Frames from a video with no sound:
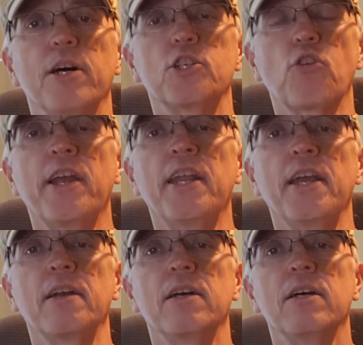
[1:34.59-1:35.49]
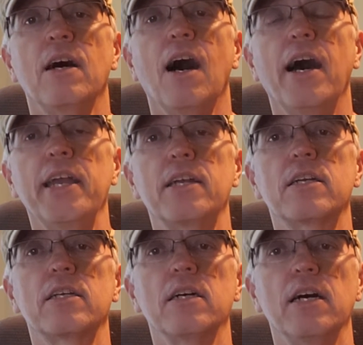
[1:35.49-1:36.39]
training hike
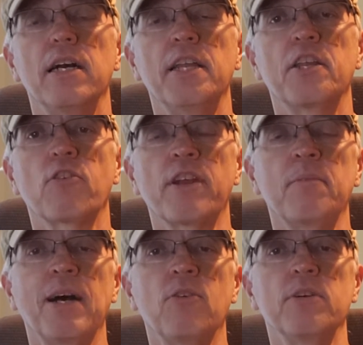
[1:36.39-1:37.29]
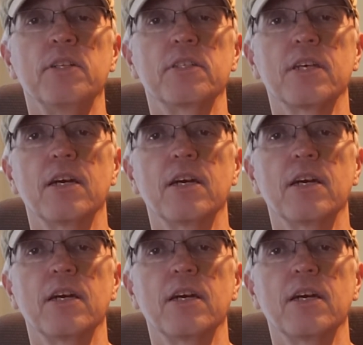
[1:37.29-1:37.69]
in the Green Mountains.